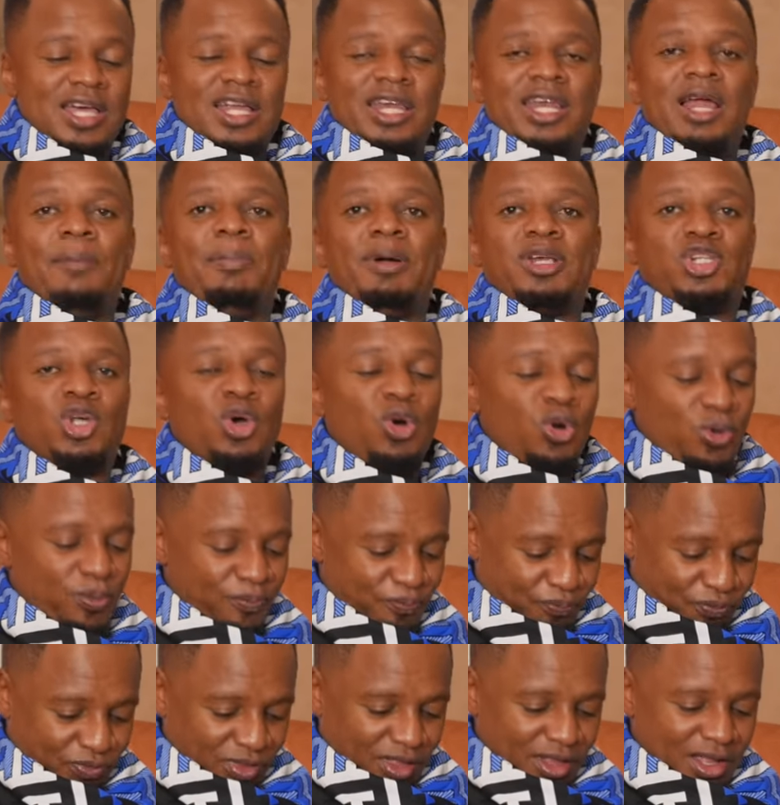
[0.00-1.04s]
Number
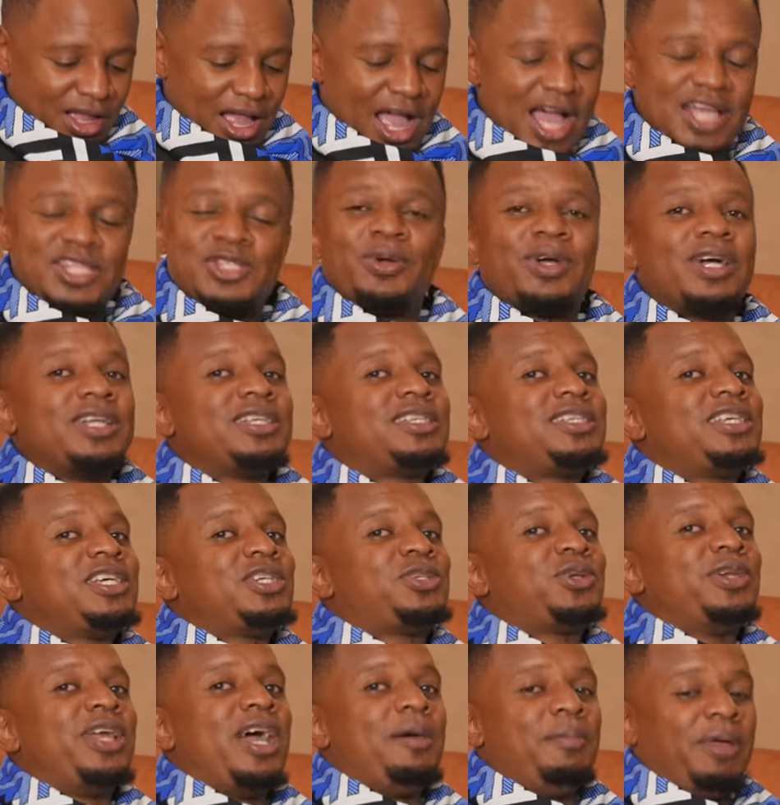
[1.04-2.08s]
two, as you can see
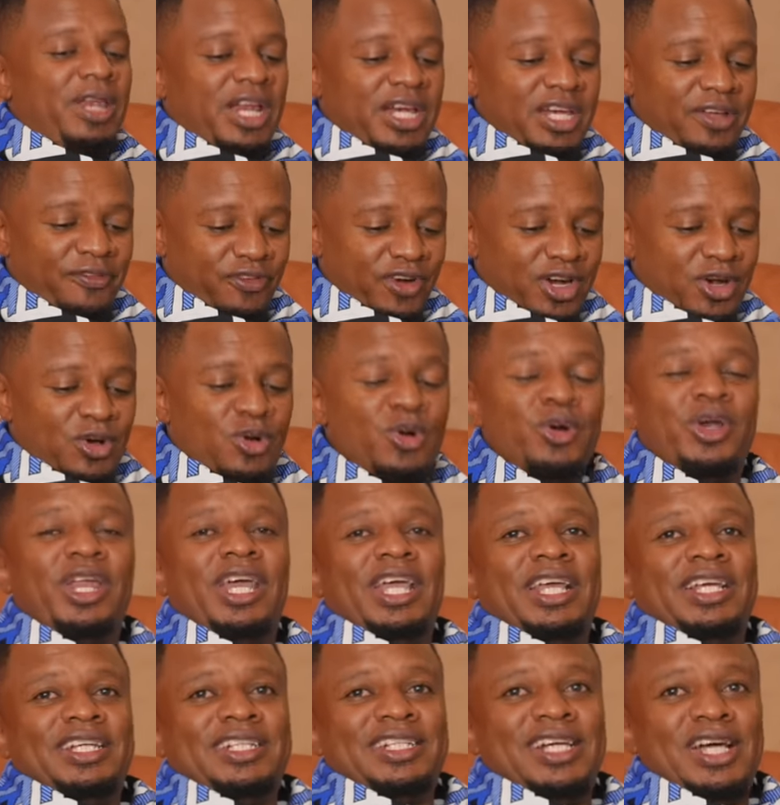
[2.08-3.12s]
today, I'm in a different
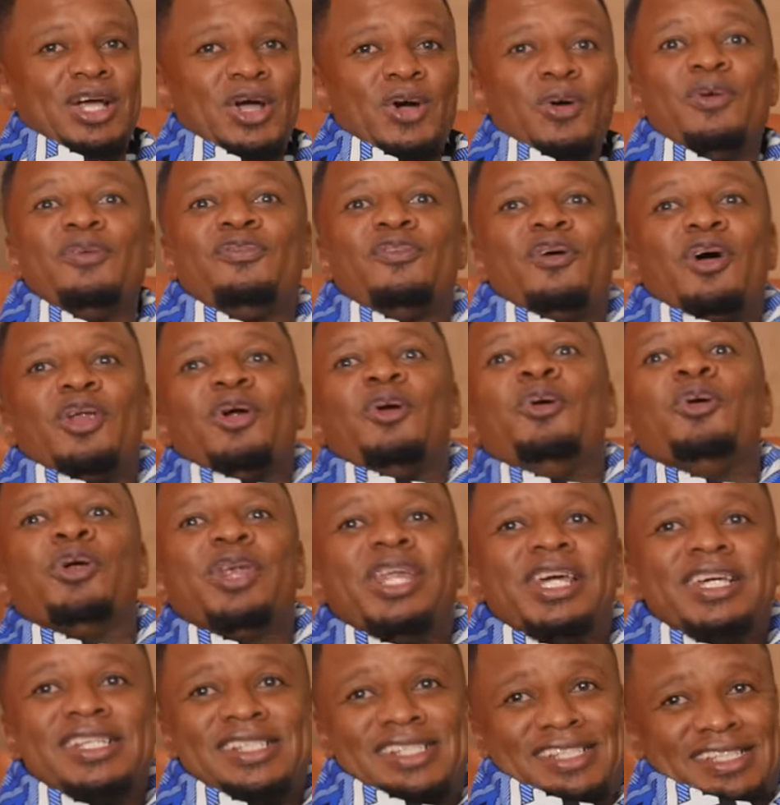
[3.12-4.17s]
hoodie. We've got
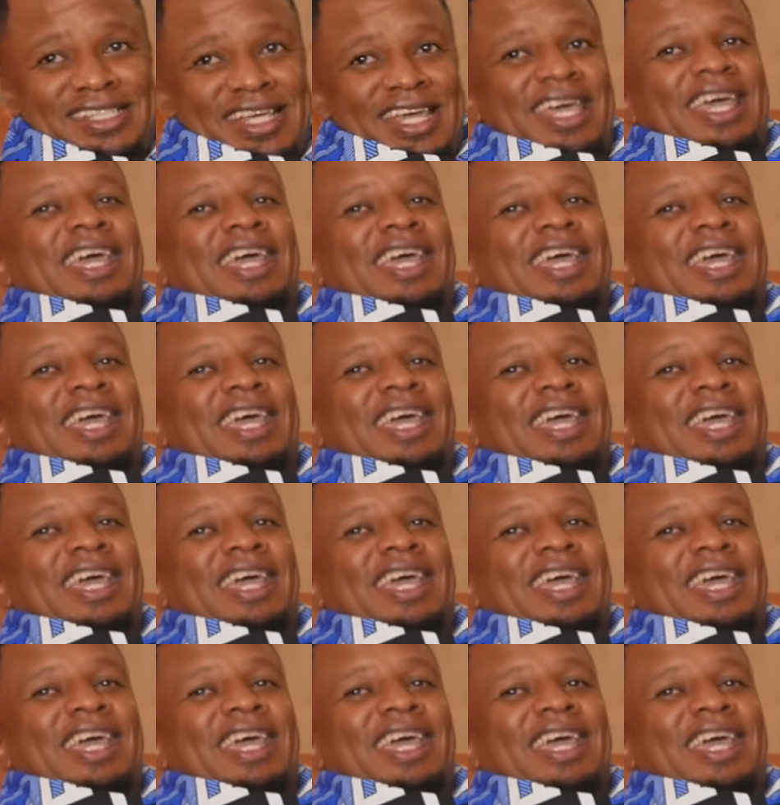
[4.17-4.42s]
hoodies.